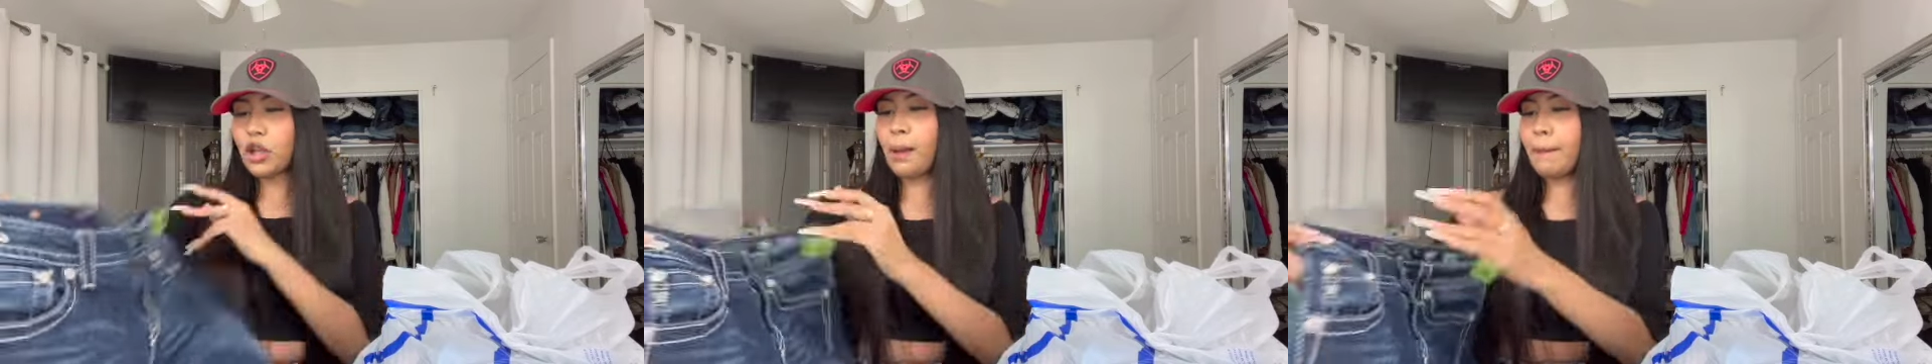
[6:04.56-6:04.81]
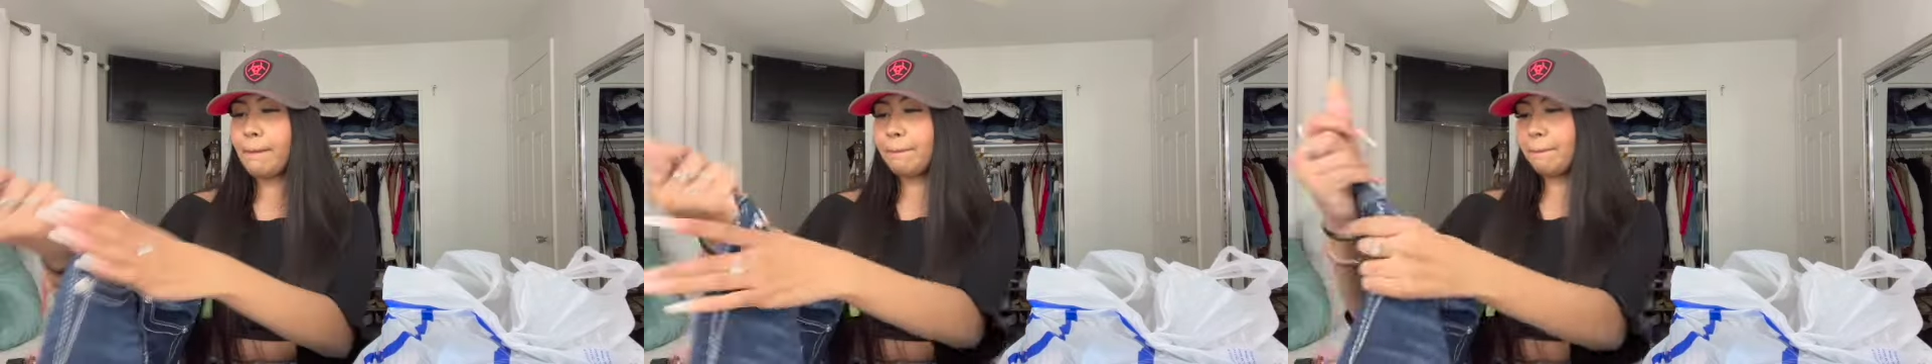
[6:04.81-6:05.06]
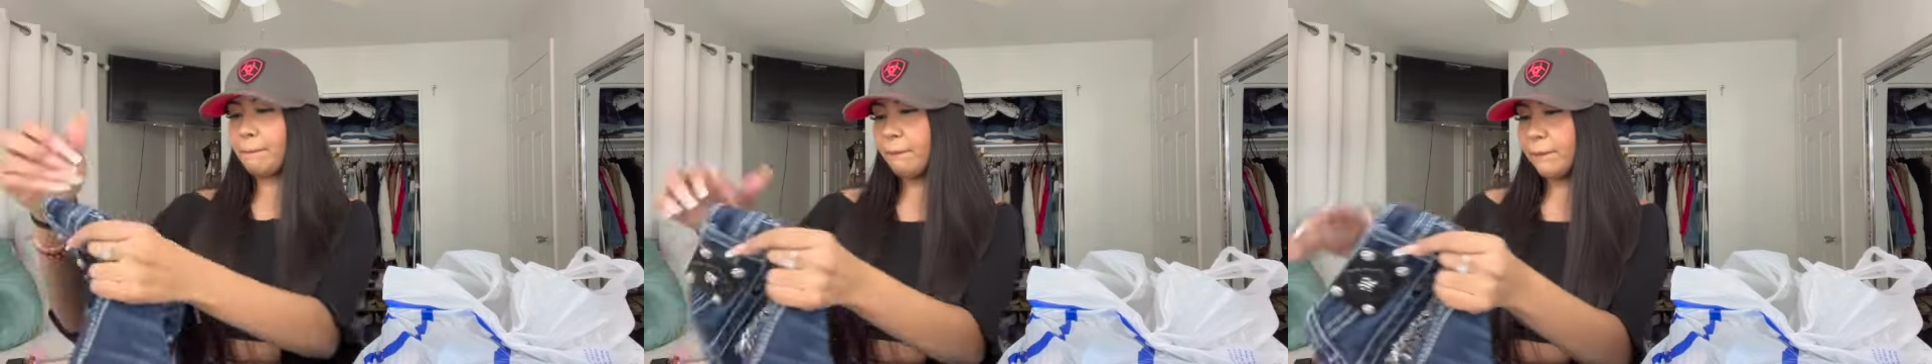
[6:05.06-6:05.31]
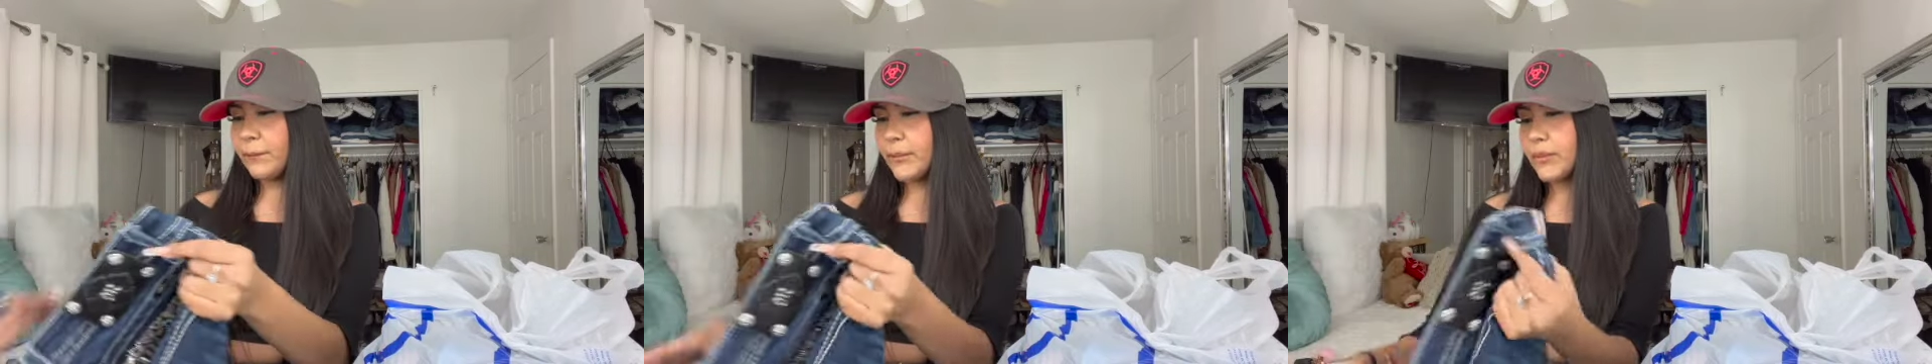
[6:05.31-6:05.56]
Son
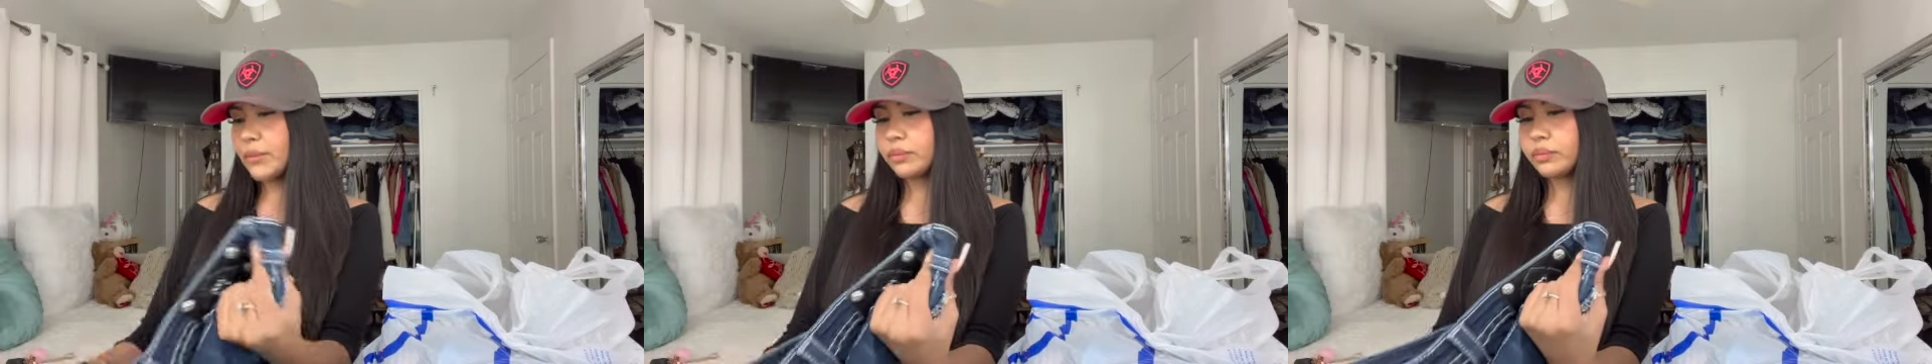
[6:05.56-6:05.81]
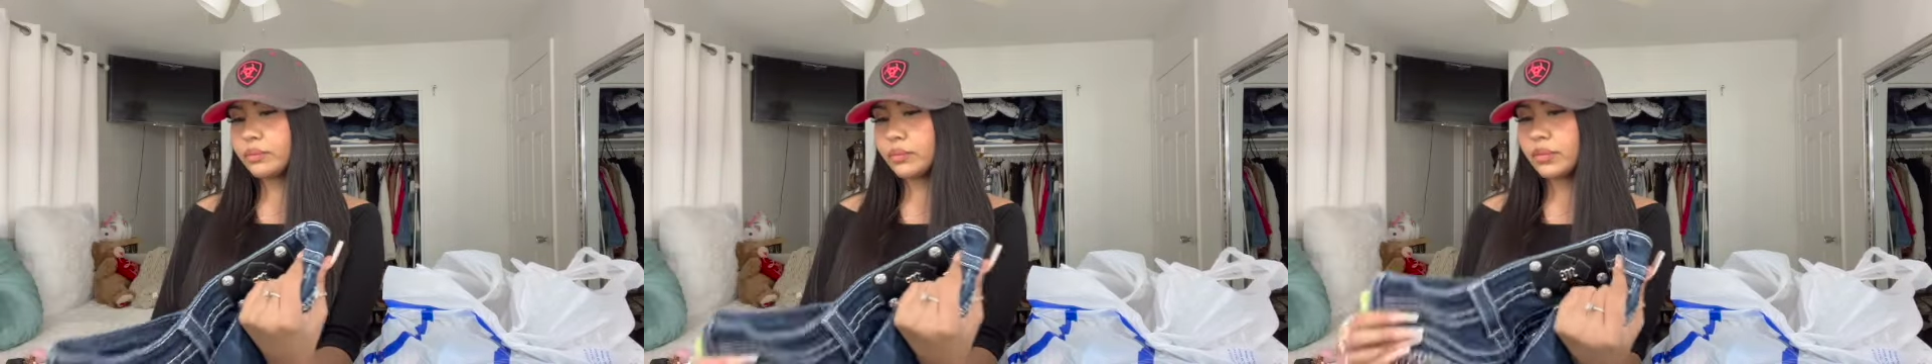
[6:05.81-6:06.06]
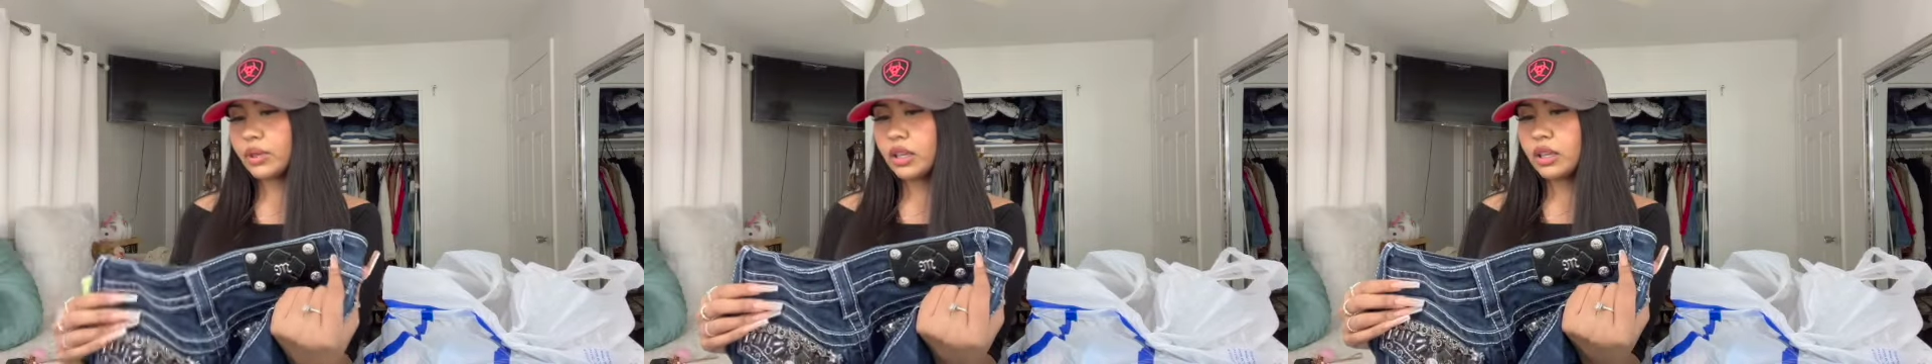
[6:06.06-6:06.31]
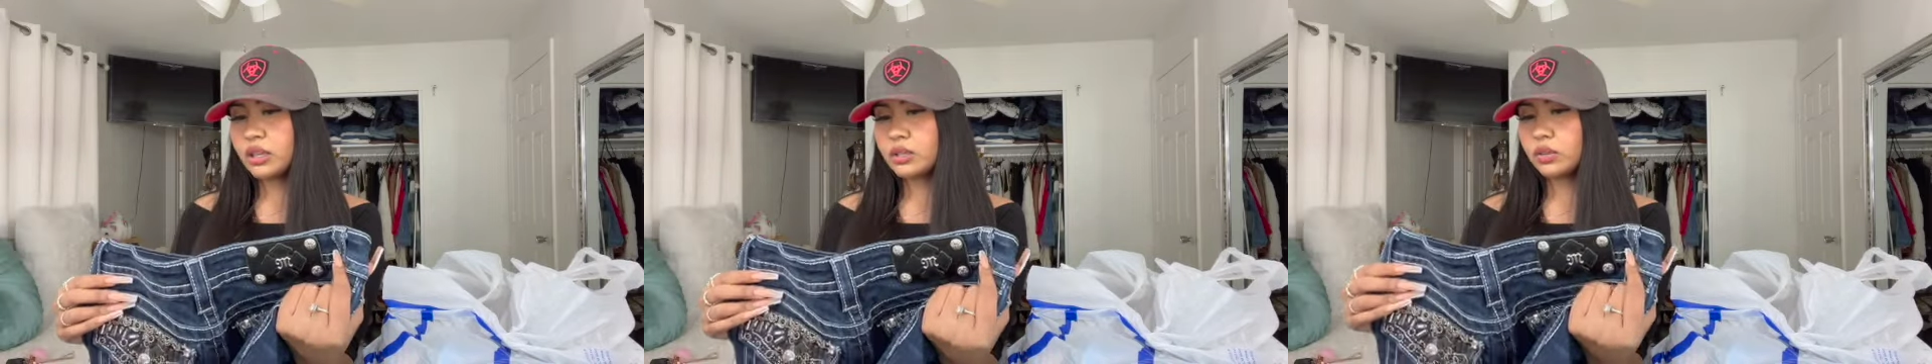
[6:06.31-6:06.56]

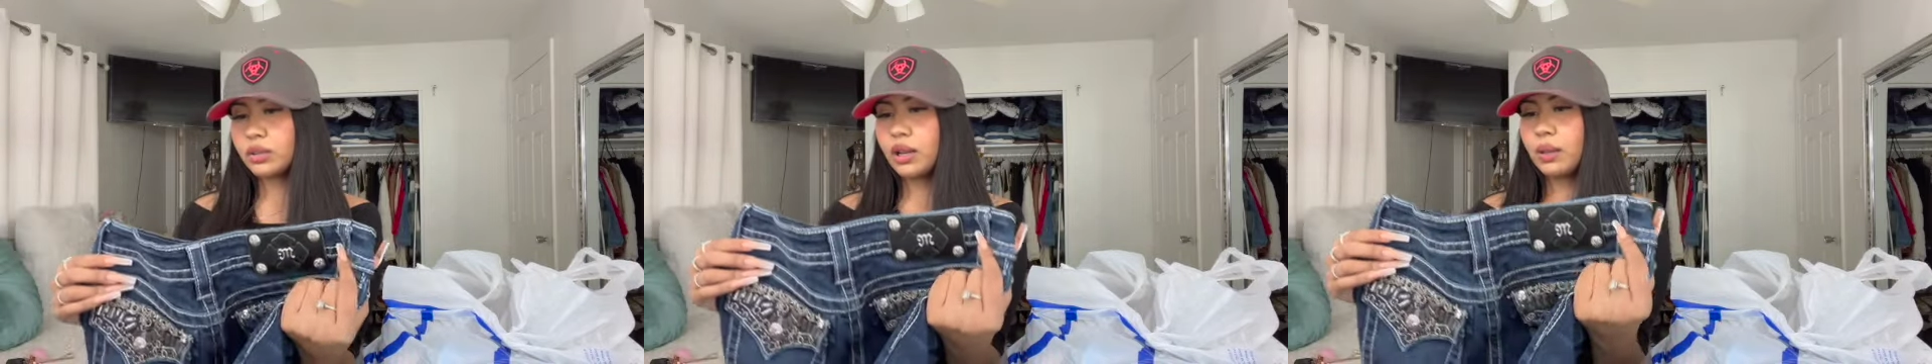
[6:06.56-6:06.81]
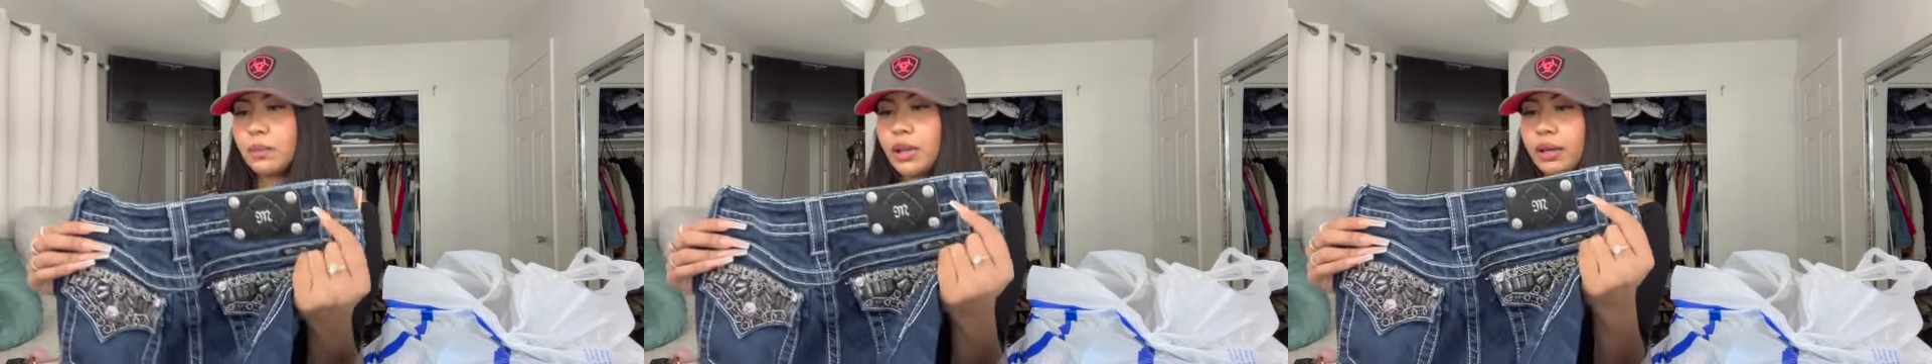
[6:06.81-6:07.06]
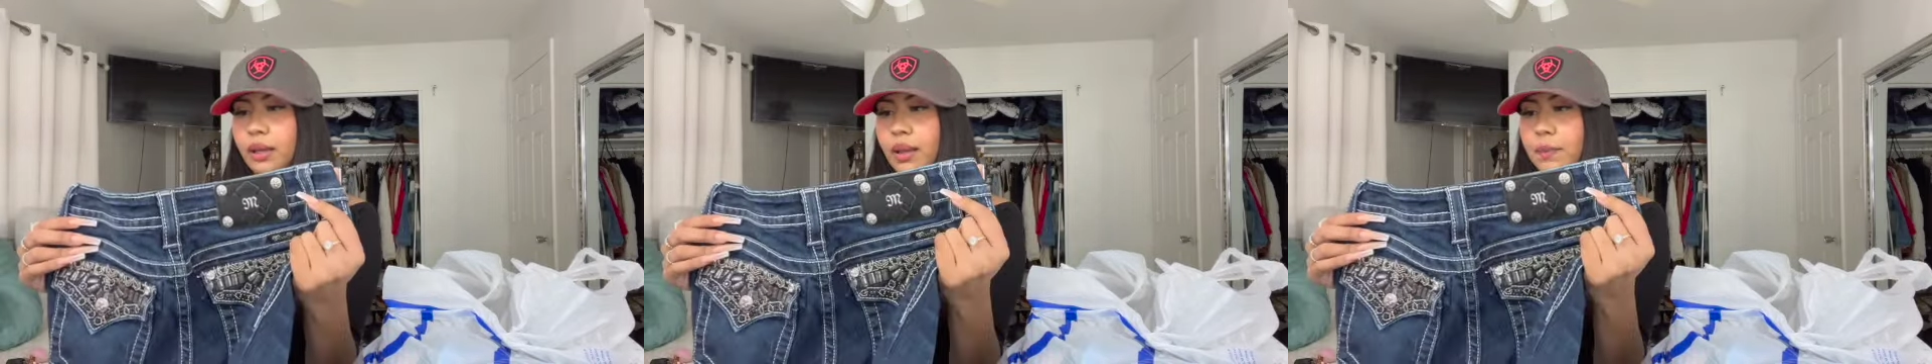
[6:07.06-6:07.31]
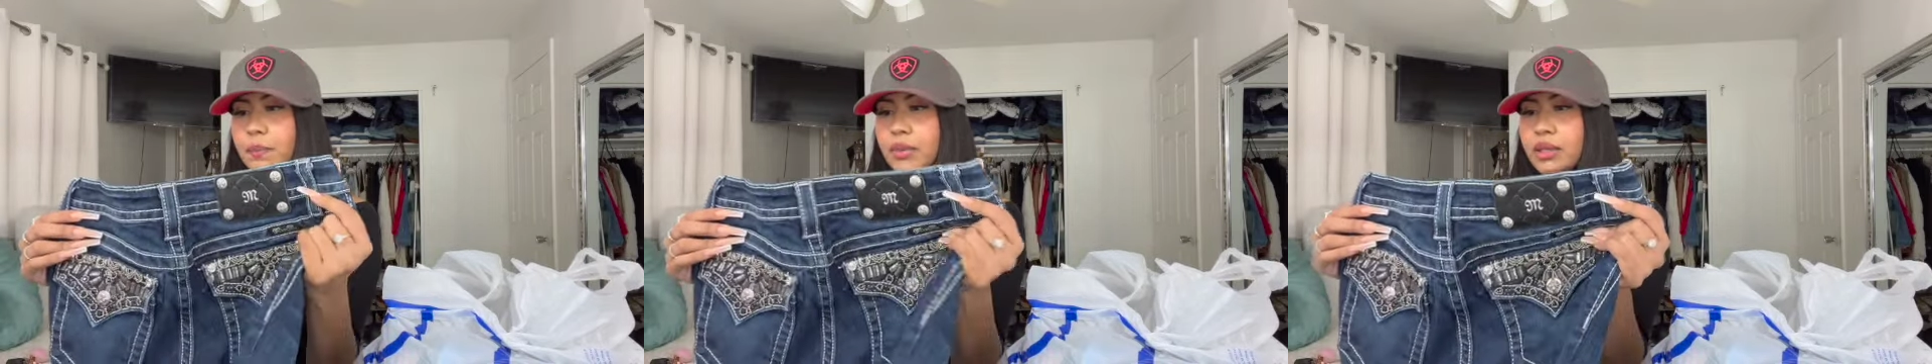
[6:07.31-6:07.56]
de la marca
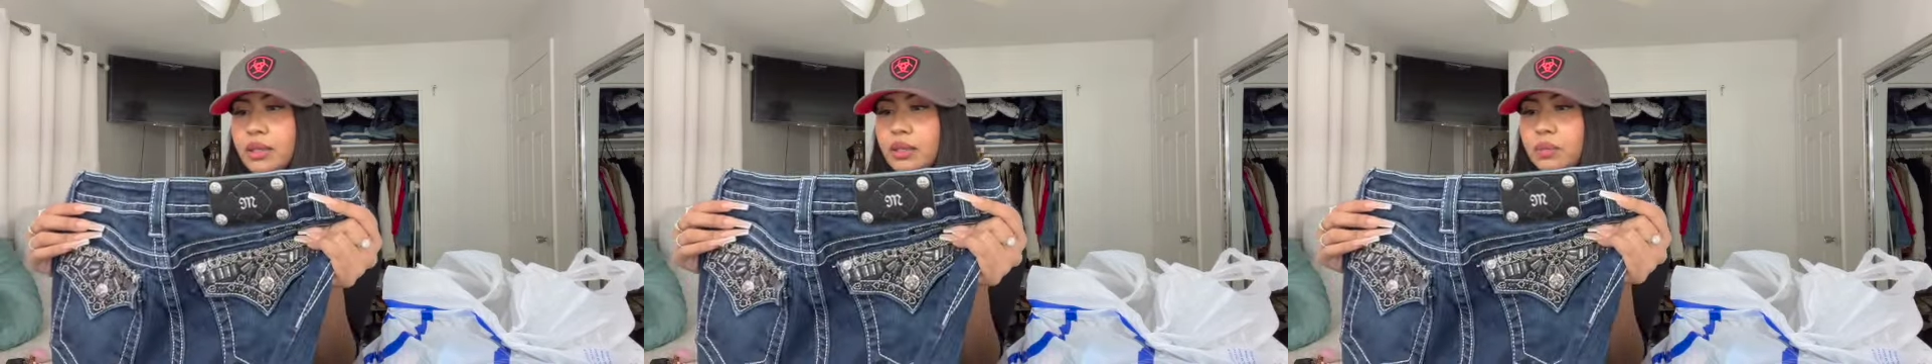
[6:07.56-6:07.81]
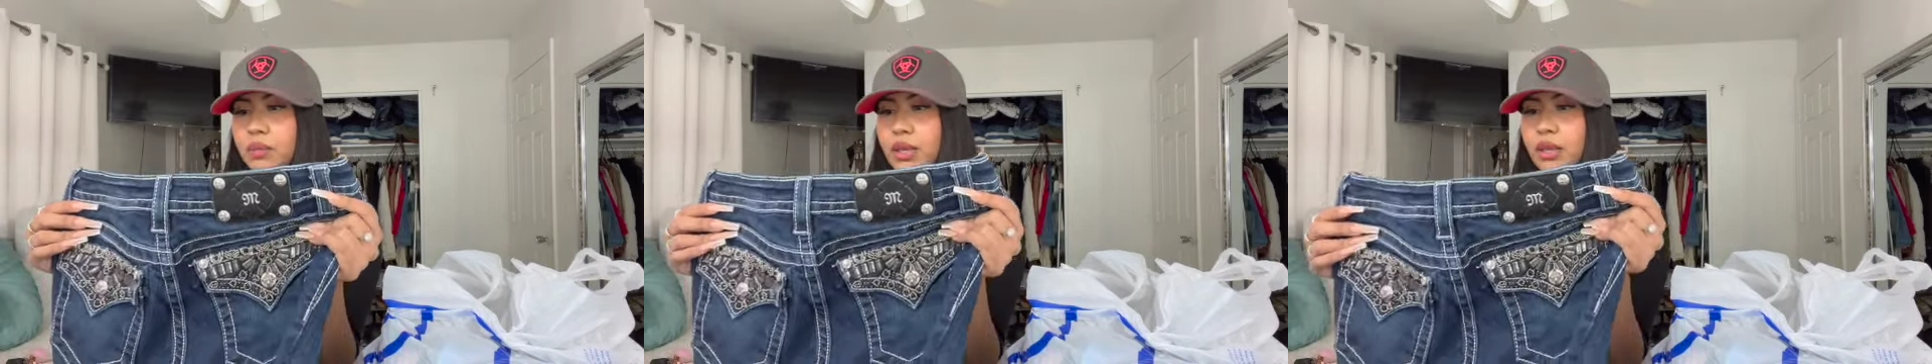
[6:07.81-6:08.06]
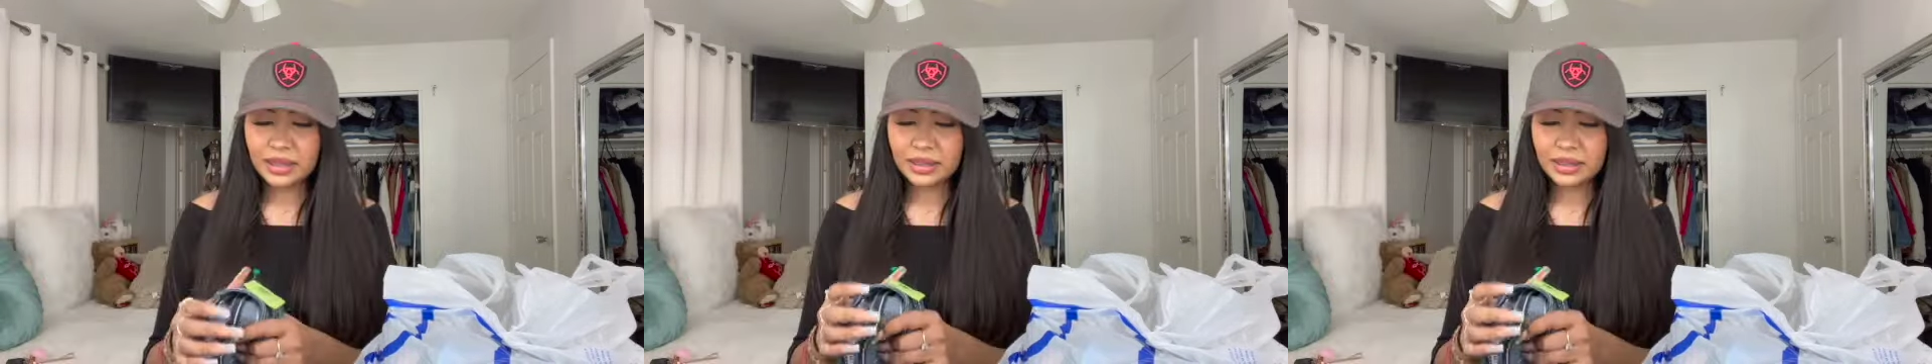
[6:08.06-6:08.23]
Miss Me.